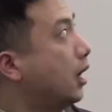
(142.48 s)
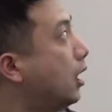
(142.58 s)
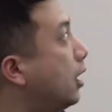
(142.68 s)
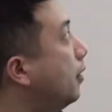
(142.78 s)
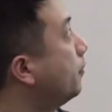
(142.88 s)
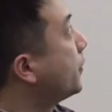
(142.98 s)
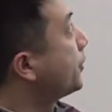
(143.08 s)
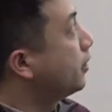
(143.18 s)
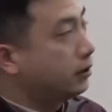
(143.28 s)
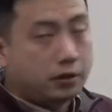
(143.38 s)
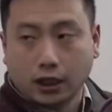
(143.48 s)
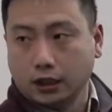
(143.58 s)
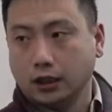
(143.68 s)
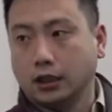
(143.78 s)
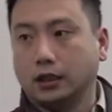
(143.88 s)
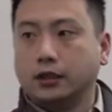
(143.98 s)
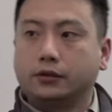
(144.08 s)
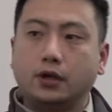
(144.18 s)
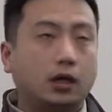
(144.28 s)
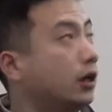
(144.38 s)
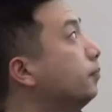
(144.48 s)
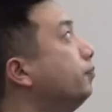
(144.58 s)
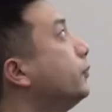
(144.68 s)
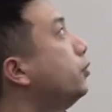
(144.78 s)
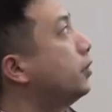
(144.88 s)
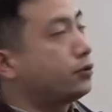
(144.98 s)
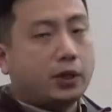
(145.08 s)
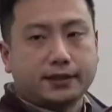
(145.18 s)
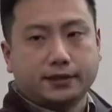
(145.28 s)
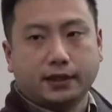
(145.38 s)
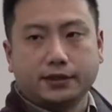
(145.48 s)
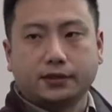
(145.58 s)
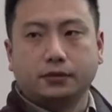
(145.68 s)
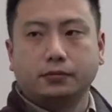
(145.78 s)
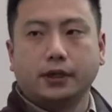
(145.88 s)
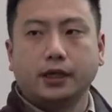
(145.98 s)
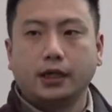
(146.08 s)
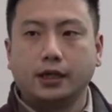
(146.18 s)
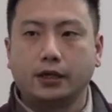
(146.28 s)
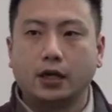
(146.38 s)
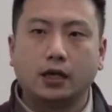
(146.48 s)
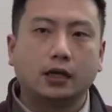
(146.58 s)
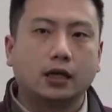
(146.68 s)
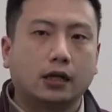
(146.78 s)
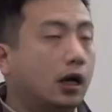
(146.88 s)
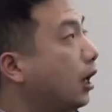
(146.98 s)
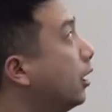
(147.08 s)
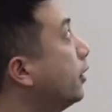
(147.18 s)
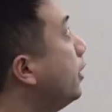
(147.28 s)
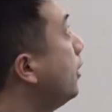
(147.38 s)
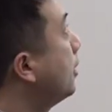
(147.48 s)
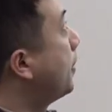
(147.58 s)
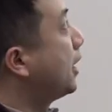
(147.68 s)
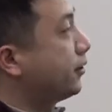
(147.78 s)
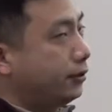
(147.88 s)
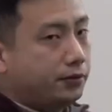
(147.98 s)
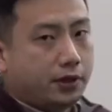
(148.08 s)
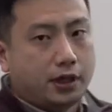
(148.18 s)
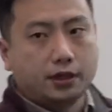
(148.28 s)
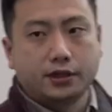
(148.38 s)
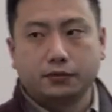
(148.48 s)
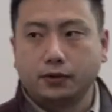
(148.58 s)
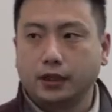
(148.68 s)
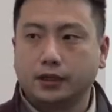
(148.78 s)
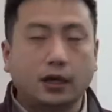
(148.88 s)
Um, so uh, to address this, we uh, in the past two years, we